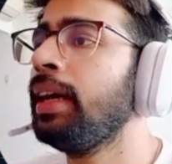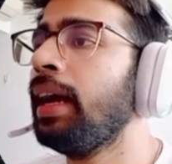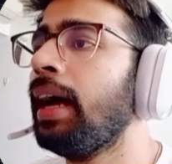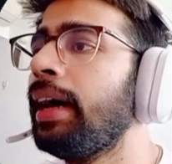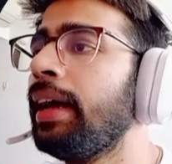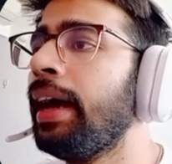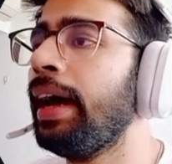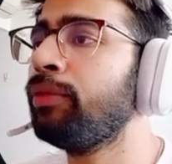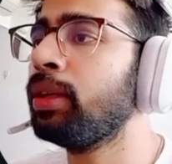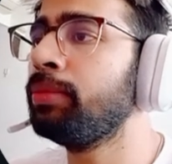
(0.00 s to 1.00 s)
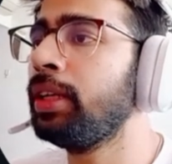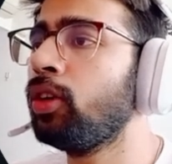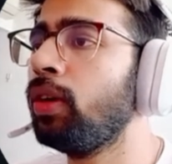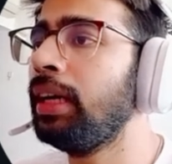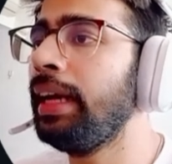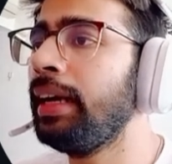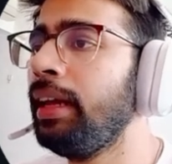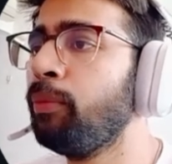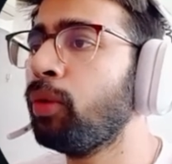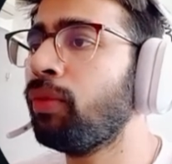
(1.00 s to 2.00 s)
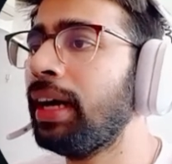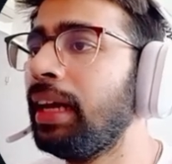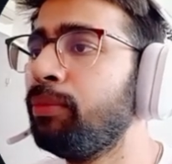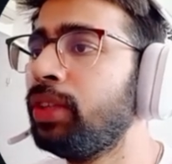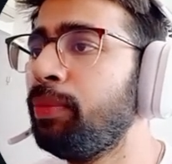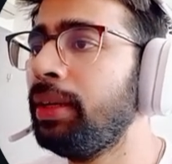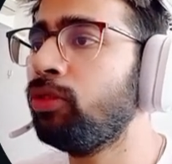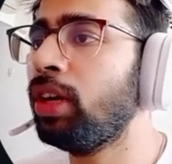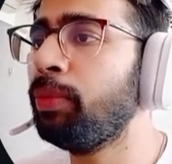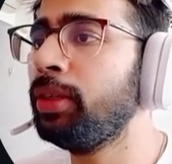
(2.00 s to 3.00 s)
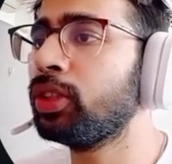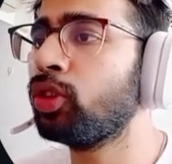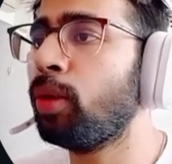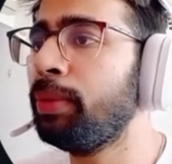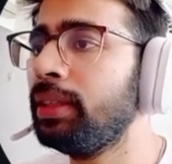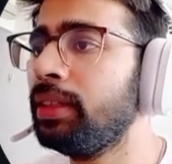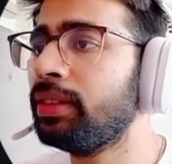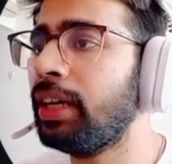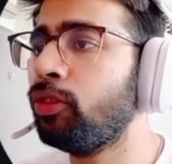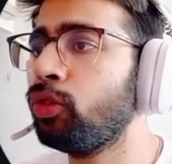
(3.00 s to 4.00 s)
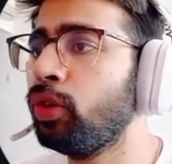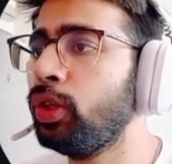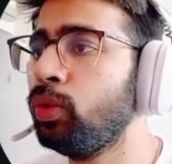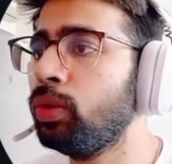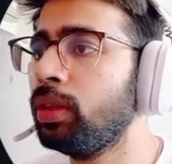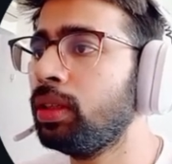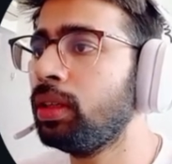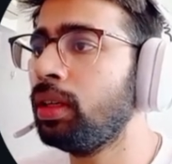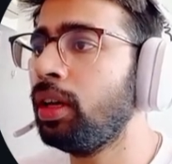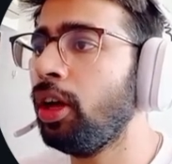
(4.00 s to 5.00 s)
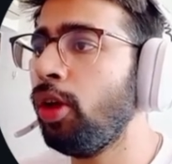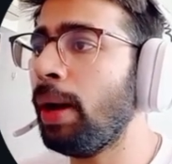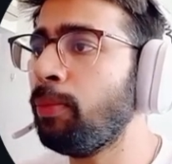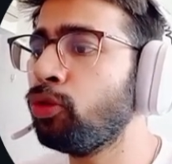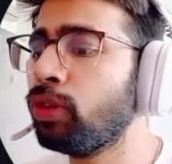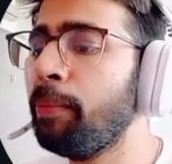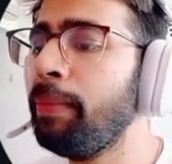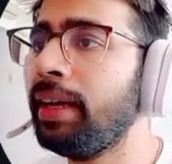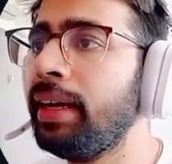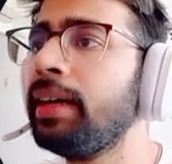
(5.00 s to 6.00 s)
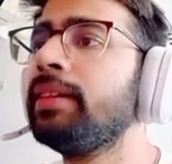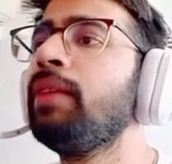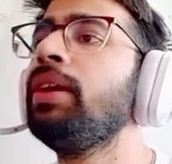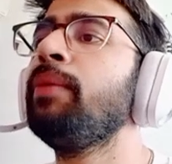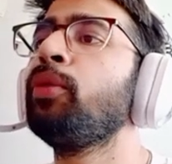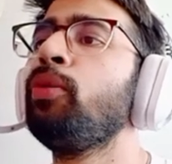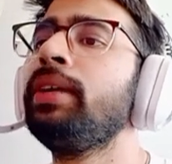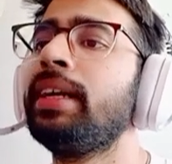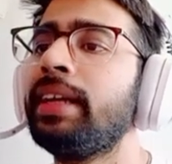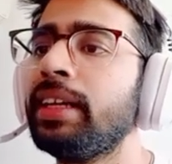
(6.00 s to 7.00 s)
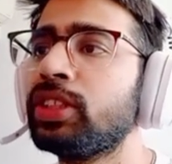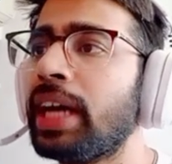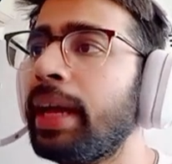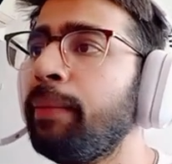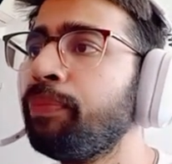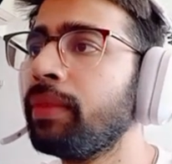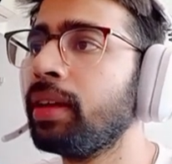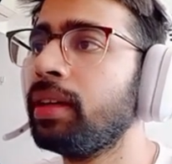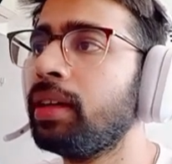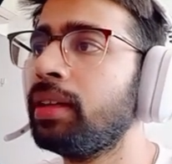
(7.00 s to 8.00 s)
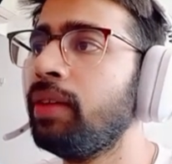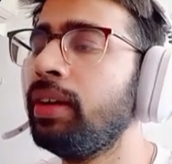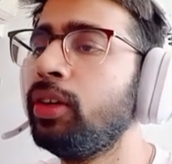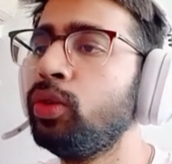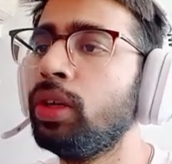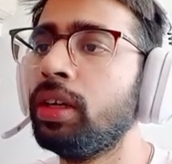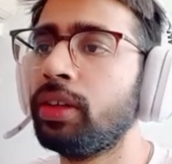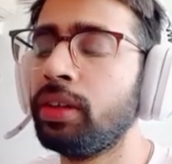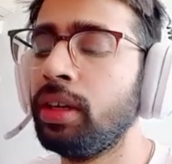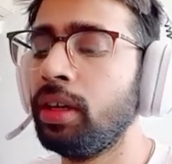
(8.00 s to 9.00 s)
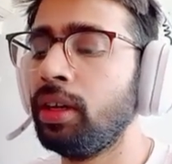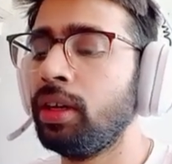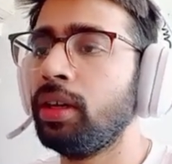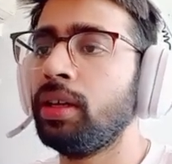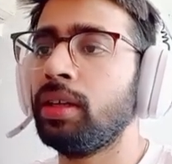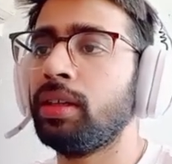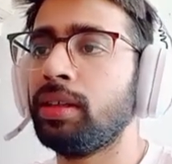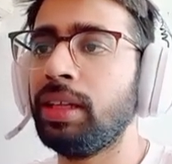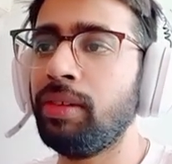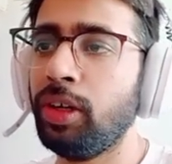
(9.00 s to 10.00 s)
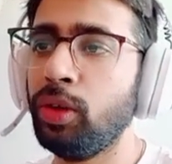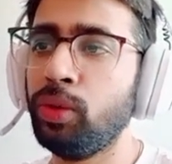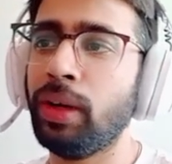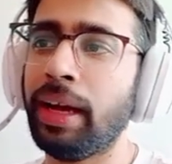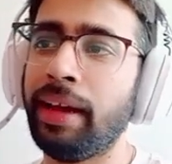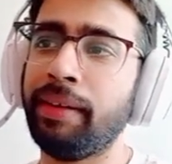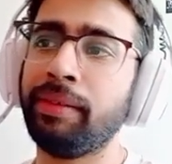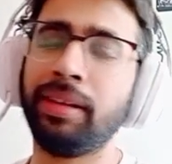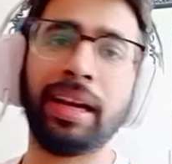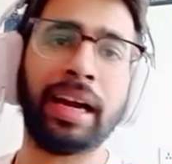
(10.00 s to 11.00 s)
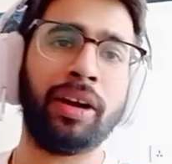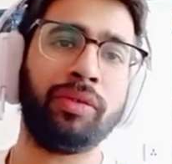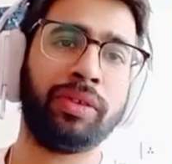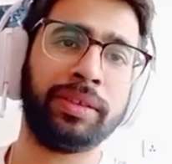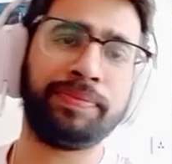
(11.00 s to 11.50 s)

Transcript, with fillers: i have something called linkedin profile mcp so let me just copy this and show you you have to submit it they will approve it the text time uh, they will do a uh, they will do an kind of an